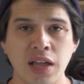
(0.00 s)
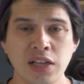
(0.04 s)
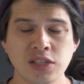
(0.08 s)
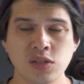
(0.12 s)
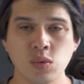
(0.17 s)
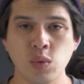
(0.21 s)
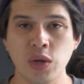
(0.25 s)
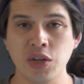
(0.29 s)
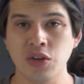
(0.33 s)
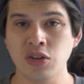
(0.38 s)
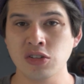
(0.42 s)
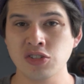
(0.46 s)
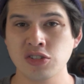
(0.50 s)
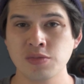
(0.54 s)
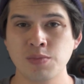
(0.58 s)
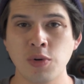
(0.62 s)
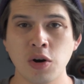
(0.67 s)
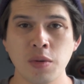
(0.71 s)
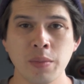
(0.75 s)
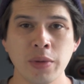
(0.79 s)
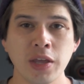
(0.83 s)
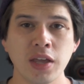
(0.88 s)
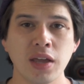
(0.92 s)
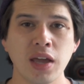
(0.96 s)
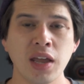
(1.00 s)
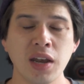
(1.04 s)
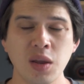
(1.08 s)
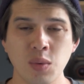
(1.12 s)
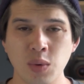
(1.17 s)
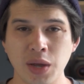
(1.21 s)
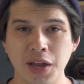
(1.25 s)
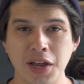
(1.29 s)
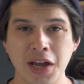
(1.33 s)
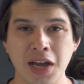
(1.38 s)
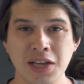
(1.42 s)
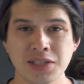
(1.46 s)
That's the way you can support me.
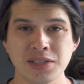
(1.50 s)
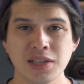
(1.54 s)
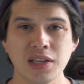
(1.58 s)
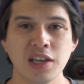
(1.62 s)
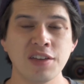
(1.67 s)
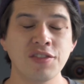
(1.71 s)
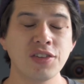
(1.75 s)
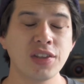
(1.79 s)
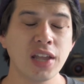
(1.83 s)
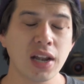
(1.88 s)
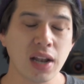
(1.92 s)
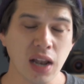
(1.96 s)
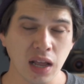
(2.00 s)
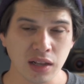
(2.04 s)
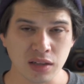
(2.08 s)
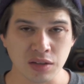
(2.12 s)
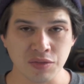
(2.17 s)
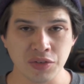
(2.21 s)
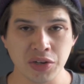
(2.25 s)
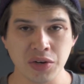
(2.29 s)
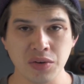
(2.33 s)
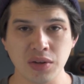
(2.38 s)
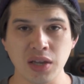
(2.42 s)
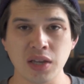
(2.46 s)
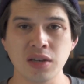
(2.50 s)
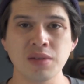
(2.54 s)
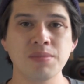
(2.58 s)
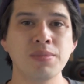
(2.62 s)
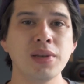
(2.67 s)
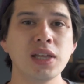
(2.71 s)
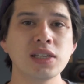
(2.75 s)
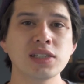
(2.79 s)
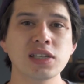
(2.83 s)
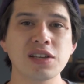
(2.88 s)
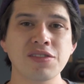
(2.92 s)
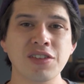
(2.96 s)
Anyway guys, if you did like the video, can you
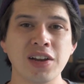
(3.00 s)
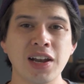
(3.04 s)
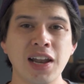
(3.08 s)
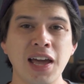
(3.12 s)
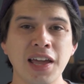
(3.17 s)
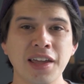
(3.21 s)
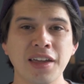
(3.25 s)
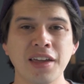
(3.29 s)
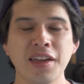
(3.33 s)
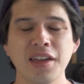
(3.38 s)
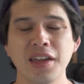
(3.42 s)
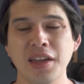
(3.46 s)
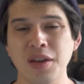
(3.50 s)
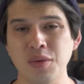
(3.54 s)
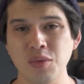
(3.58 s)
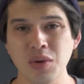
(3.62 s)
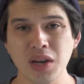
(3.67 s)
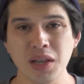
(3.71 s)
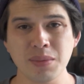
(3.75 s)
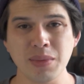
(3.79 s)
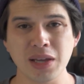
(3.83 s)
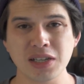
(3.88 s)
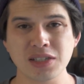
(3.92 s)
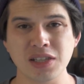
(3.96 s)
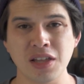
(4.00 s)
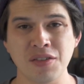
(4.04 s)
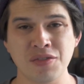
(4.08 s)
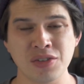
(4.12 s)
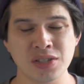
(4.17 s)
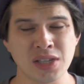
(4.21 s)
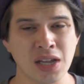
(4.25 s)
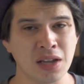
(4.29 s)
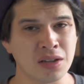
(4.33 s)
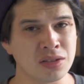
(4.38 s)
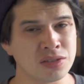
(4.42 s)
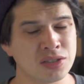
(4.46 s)
please give it a like? It really makes a
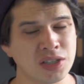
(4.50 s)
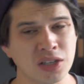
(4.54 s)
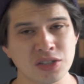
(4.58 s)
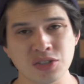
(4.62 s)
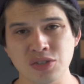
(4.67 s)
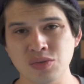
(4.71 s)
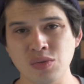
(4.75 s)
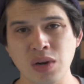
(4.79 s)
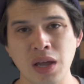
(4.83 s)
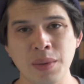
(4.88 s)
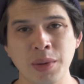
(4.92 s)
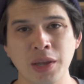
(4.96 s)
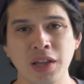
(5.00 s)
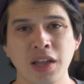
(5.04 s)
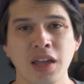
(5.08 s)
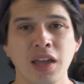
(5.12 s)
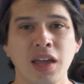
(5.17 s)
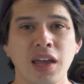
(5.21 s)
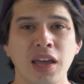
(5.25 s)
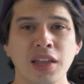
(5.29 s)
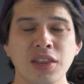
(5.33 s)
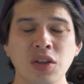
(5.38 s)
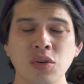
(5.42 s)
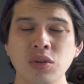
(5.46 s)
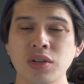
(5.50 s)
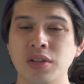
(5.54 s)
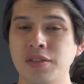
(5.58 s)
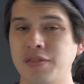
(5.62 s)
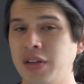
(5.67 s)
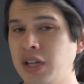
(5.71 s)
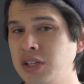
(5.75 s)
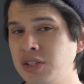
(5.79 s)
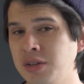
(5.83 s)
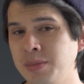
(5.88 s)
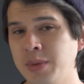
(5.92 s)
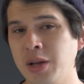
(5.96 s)
difference and consider subscribing. Hit the
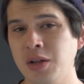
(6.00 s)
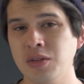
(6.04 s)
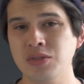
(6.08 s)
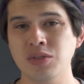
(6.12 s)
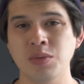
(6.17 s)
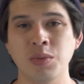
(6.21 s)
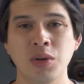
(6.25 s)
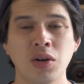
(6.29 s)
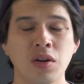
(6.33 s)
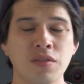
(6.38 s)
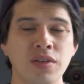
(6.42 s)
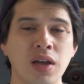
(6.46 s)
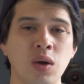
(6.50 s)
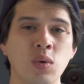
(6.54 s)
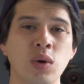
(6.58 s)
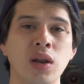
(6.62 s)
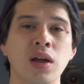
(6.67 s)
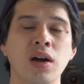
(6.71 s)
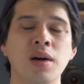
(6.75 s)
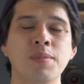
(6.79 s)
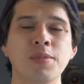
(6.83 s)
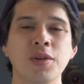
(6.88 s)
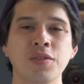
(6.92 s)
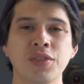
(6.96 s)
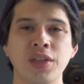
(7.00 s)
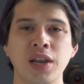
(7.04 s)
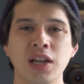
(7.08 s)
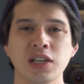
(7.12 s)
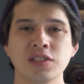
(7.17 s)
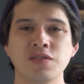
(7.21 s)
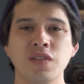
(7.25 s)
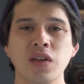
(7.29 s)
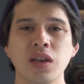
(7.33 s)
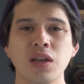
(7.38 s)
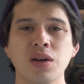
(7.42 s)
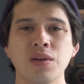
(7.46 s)
notification bell to be notified when I upload the
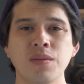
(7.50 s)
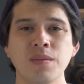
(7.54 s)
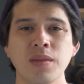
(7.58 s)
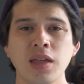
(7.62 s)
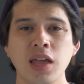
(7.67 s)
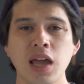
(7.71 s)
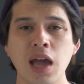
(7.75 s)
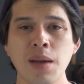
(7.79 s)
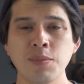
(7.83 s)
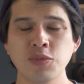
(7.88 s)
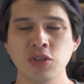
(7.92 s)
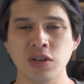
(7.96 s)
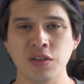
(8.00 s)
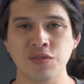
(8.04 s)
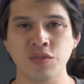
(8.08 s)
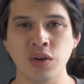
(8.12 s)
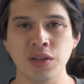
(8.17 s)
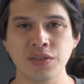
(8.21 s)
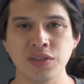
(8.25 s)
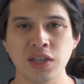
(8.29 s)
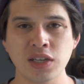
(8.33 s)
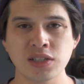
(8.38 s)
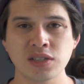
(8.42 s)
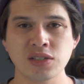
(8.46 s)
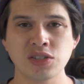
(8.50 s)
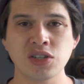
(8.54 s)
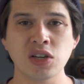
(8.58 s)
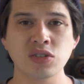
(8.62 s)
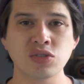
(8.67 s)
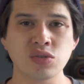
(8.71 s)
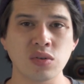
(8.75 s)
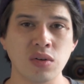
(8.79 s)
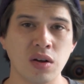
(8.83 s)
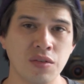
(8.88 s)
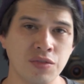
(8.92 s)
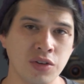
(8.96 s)
next video. I'm Tone Fuentes,
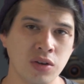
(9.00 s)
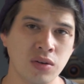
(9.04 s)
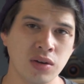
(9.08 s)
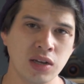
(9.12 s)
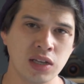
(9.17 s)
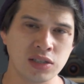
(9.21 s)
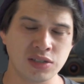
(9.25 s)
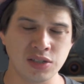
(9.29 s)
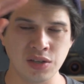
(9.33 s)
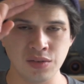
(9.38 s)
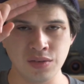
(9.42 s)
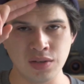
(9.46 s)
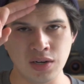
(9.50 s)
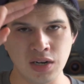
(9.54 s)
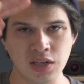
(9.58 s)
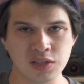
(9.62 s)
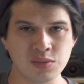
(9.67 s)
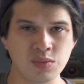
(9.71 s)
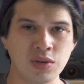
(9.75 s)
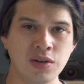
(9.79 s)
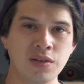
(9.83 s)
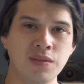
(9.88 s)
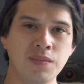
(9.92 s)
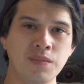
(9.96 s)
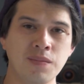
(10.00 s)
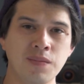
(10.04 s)
cheers to all of you and see you in the next one.